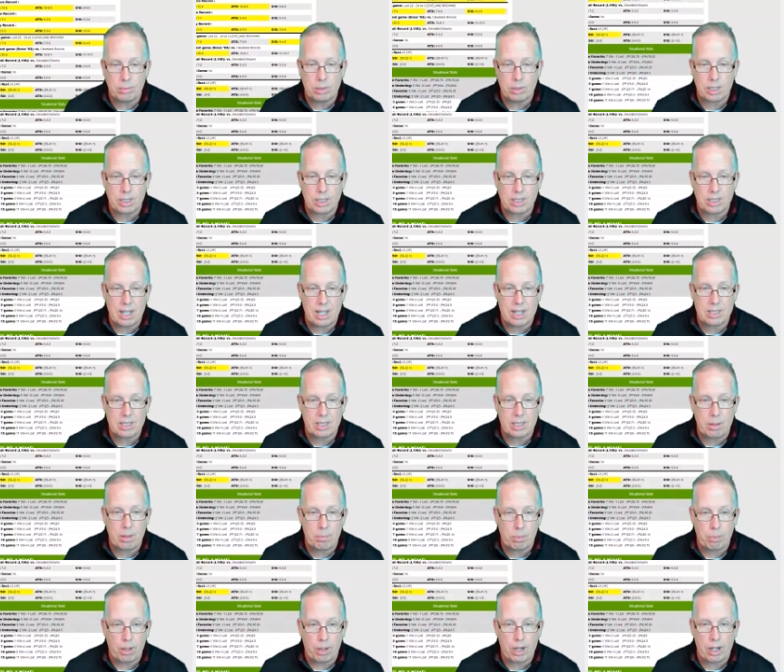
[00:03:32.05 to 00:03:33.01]
success
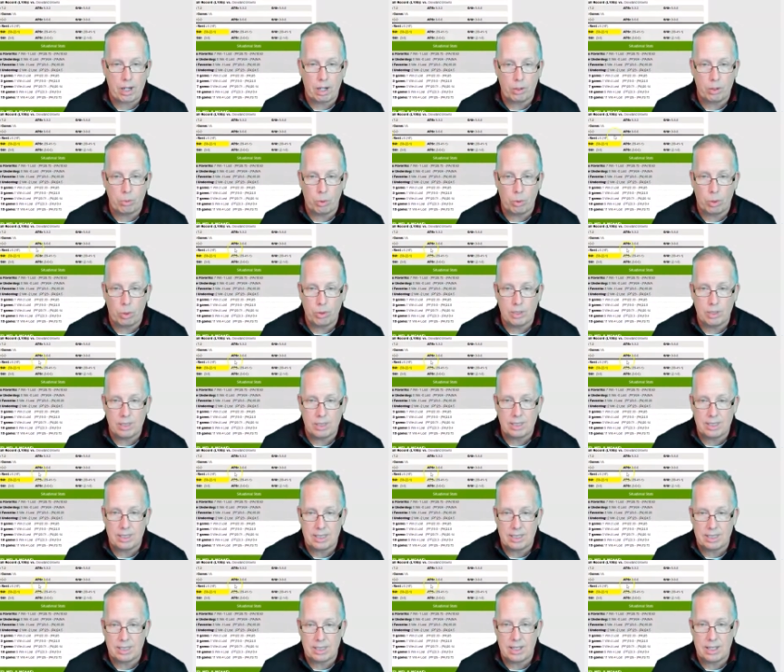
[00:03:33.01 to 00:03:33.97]
playing on the road this
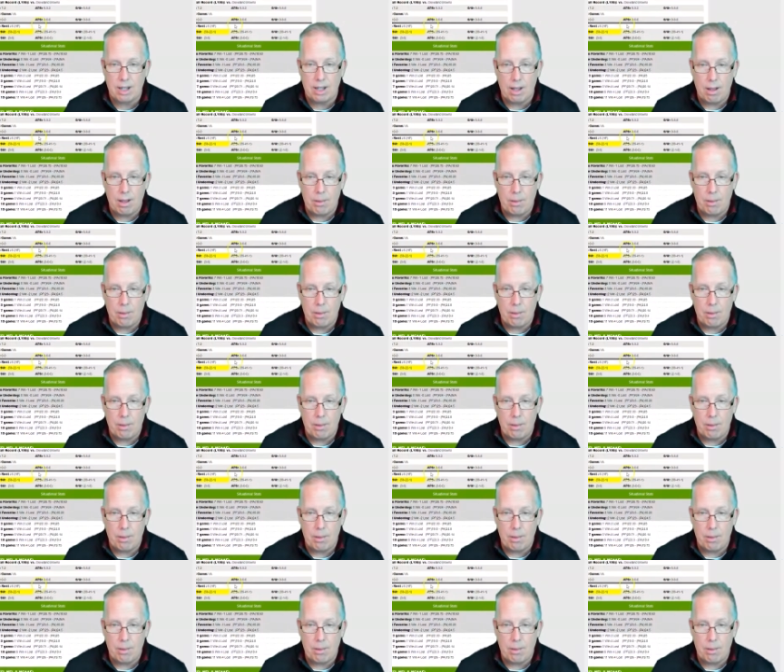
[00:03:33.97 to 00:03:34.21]
season.